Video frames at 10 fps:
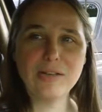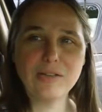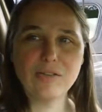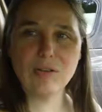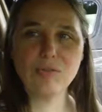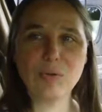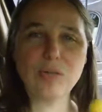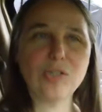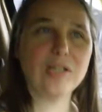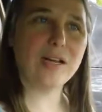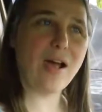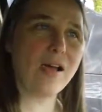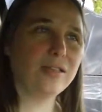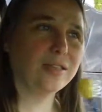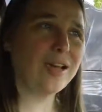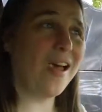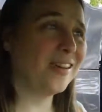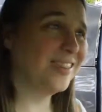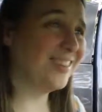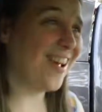Yeah, there you go. That's really disgusting
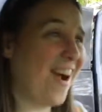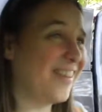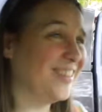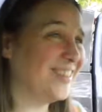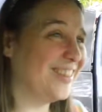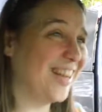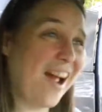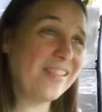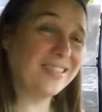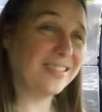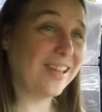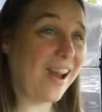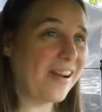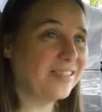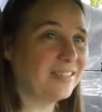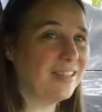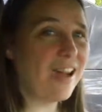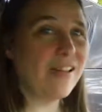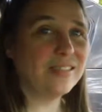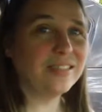shit. So yeah, dealing with
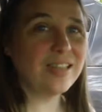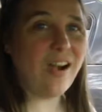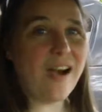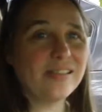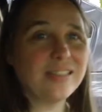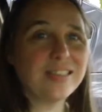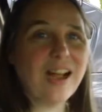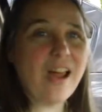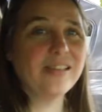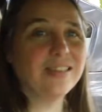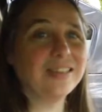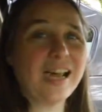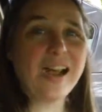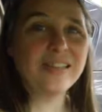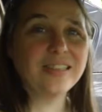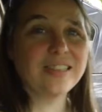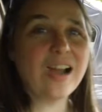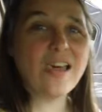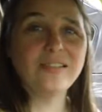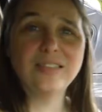floaters and bloaters and all that other crap.
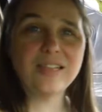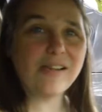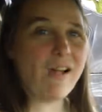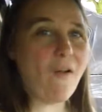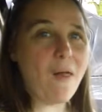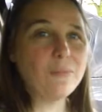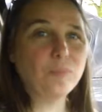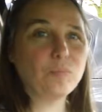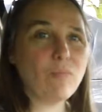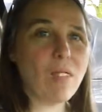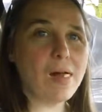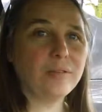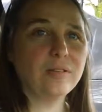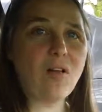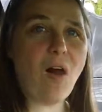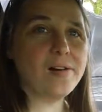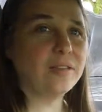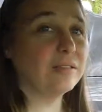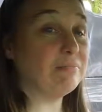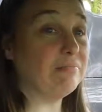Crispy critters.
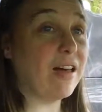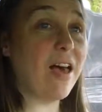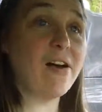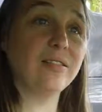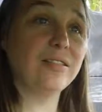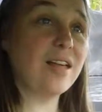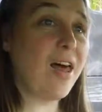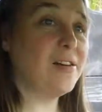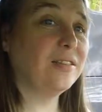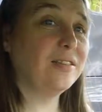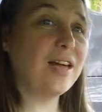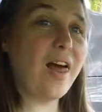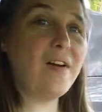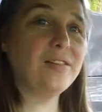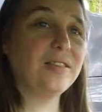Yeah.